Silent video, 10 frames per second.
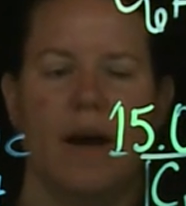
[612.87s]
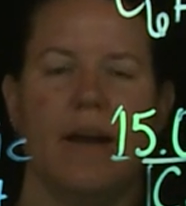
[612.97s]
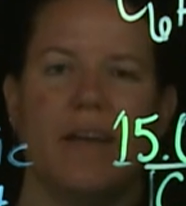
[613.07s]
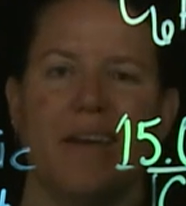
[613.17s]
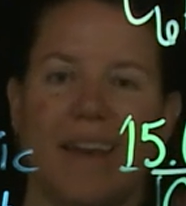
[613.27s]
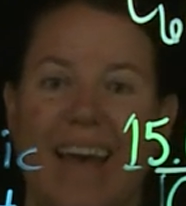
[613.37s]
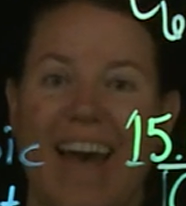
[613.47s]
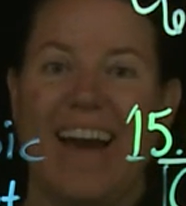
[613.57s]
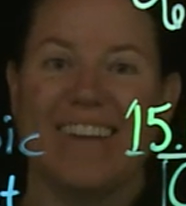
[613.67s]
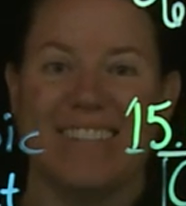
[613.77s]
I again
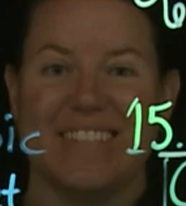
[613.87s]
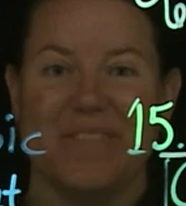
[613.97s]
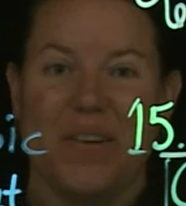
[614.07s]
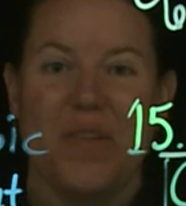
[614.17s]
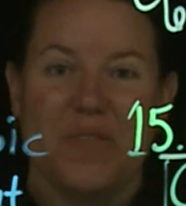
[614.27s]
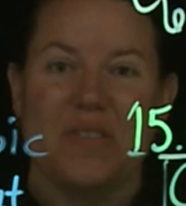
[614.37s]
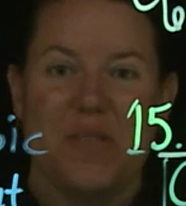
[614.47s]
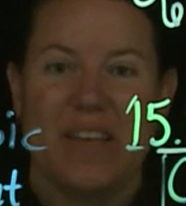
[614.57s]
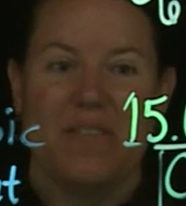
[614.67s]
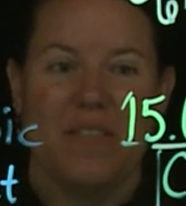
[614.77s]
act as if I was
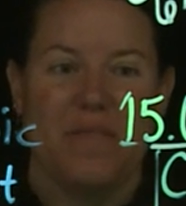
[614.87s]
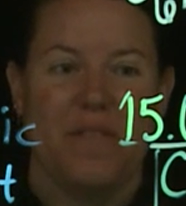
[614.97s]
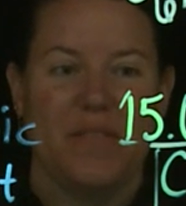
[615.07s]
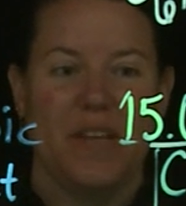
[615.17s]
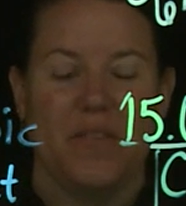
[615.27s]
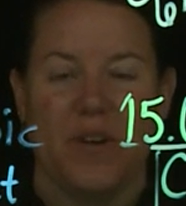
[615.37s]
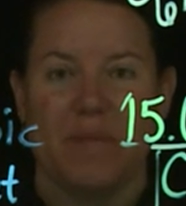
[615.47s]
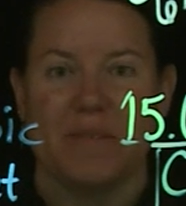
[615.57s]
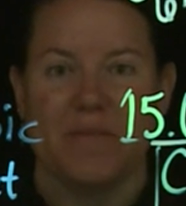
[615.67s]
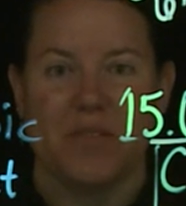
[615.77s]
only given the 15
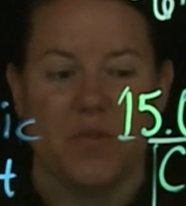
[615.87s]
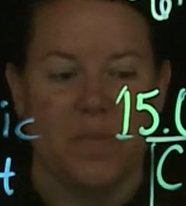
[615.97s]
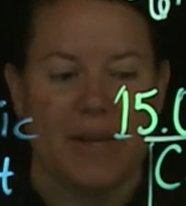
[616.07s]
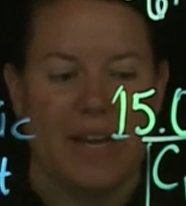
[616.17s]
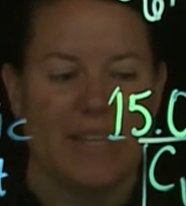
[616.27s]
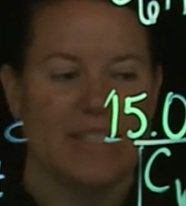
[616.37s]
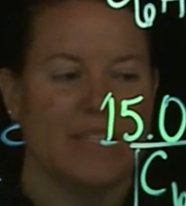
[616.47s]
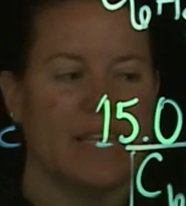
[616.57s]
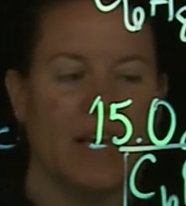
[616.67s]
grams of ascorbic acid to